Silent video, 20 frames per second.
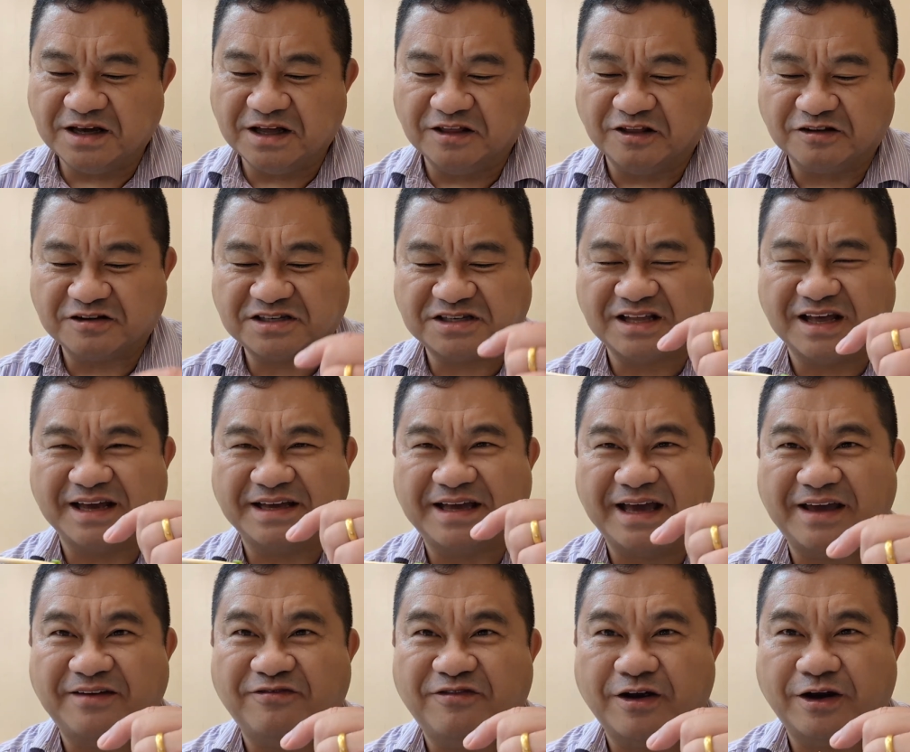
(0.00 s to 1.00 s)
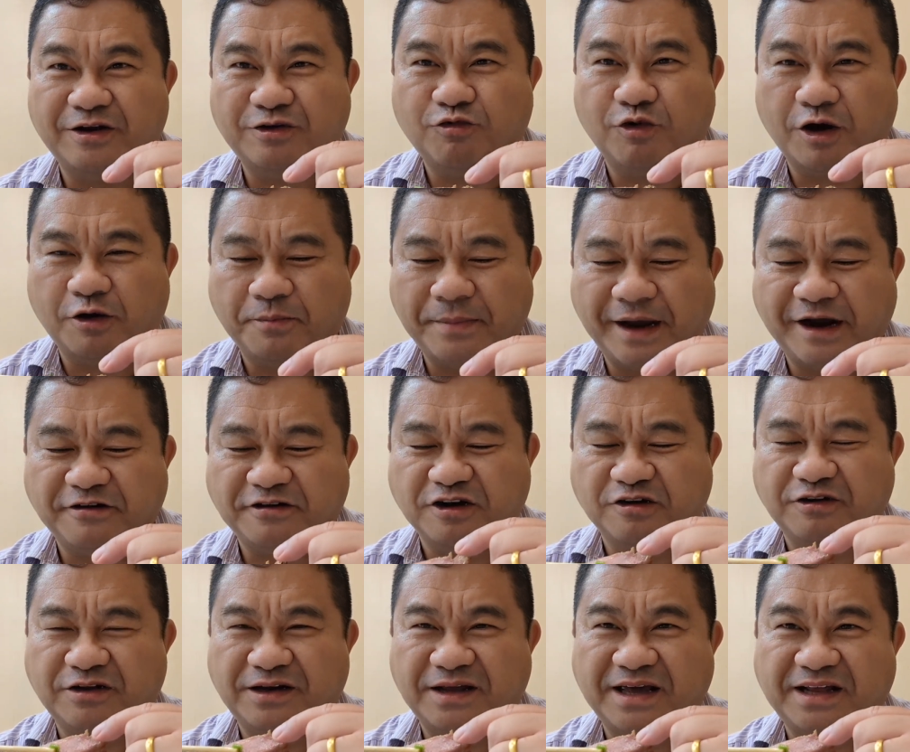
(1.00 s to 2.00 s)
It looks like a very well
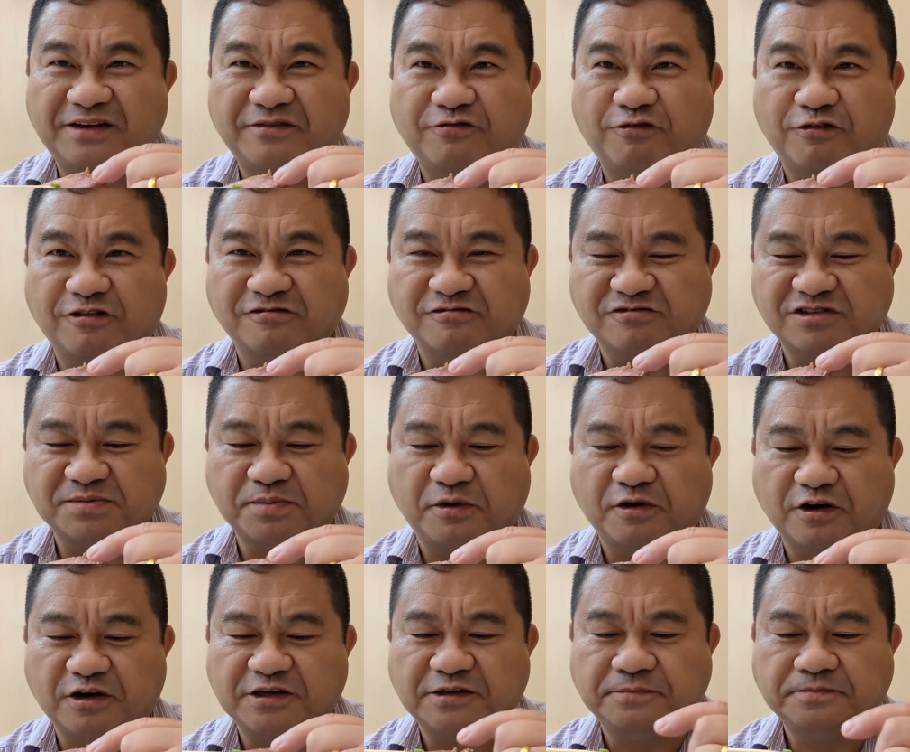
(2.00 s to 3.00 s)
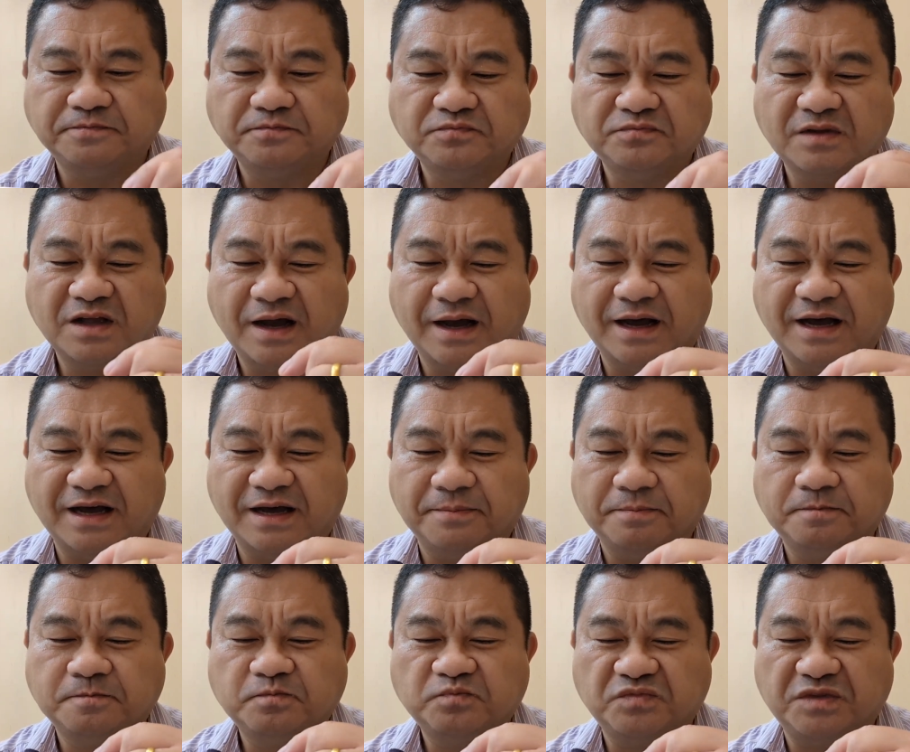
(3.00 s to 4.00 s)
marinated roast pork.
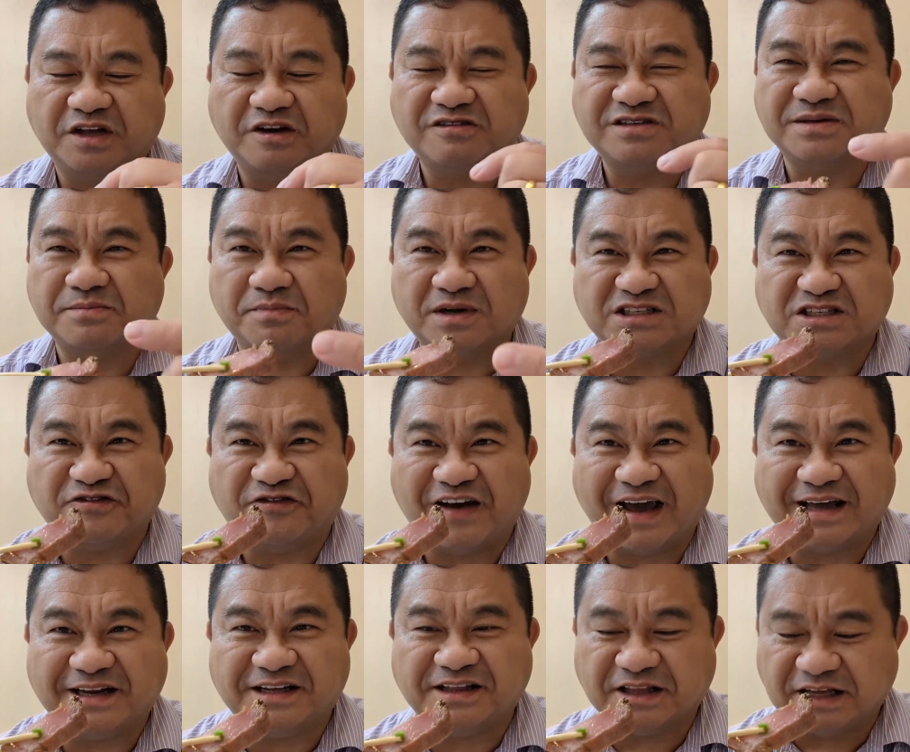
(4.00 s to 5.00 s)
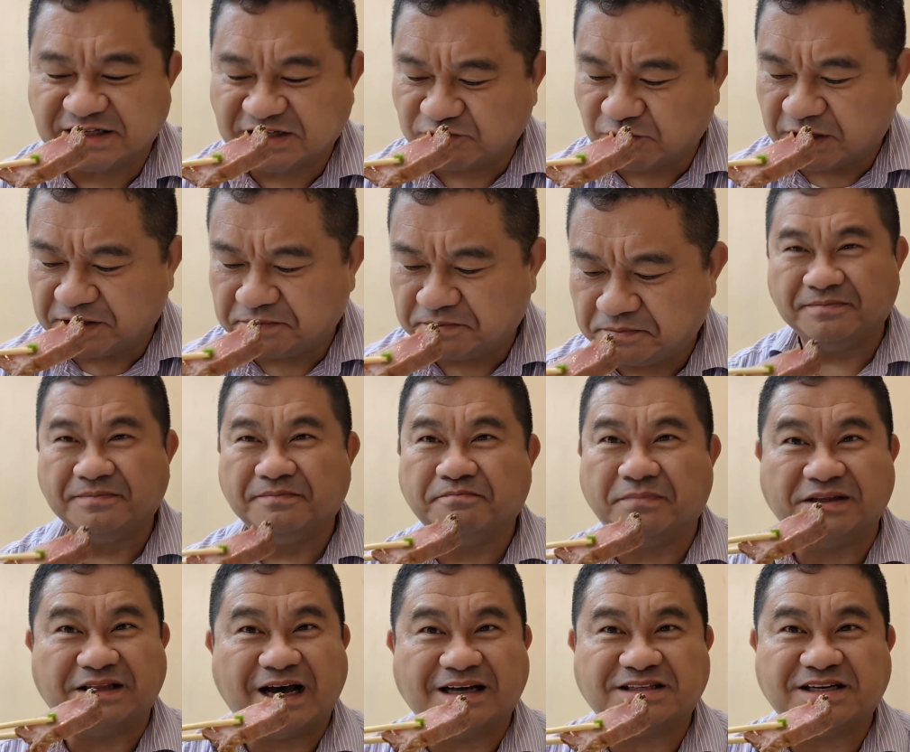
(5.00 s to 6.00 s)
There isn't much fat in this one,
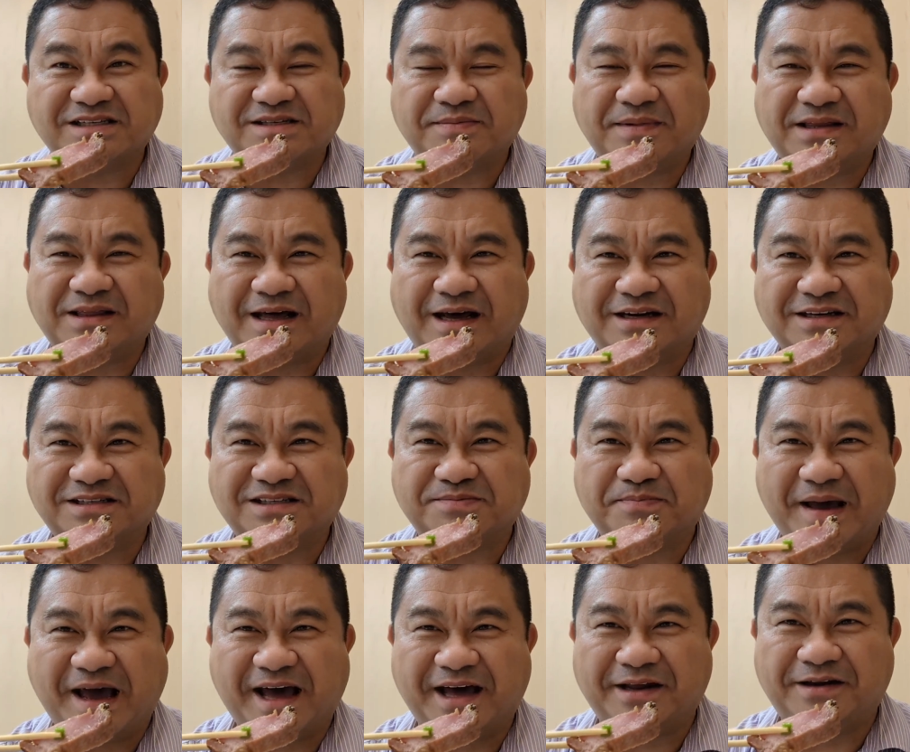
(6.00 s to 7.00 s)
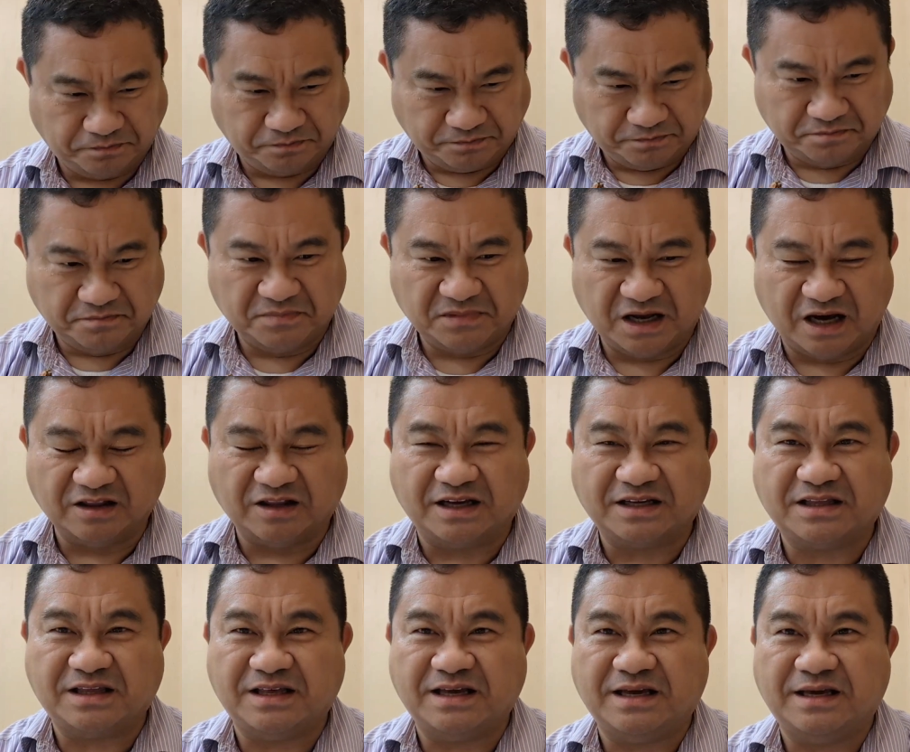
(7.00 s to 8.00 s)
but that doesn't mean that it's bad.
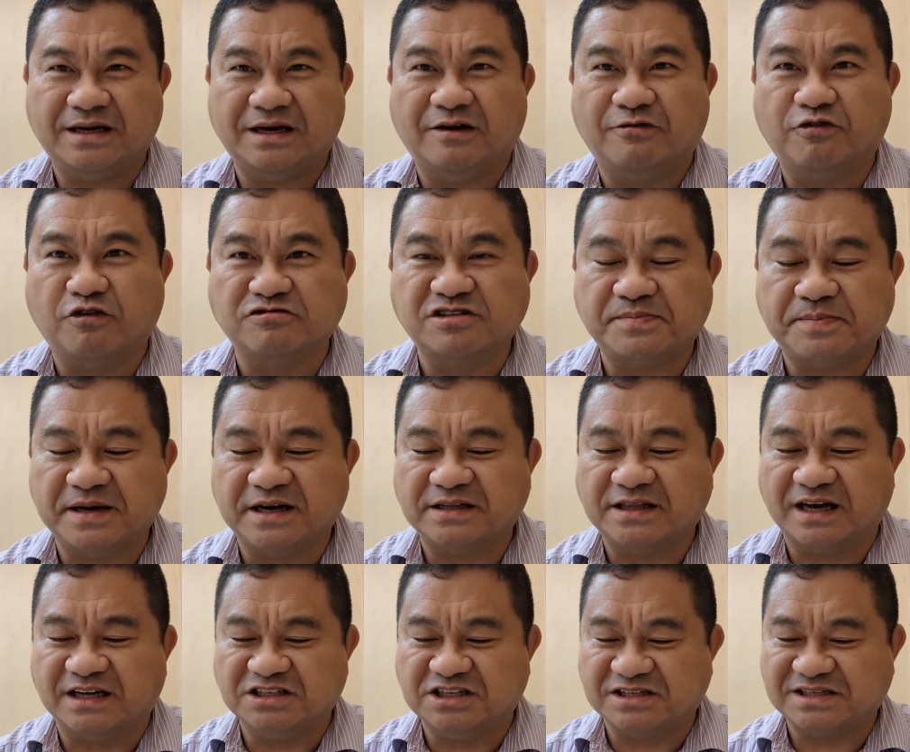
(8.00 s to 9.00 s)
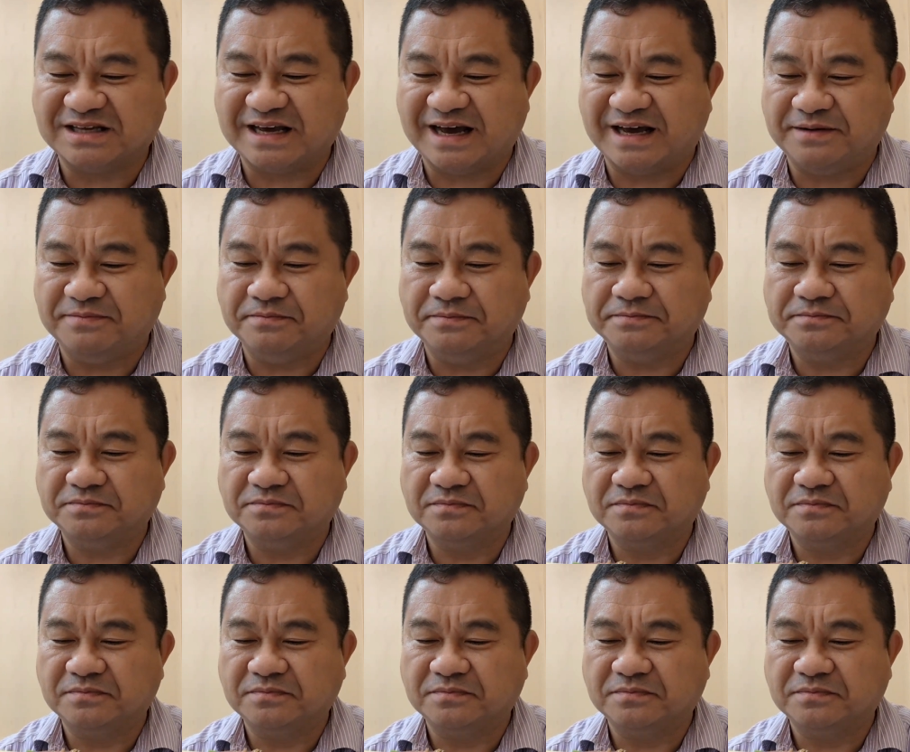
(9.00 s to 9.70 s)
Unlike the roast pig that I just had.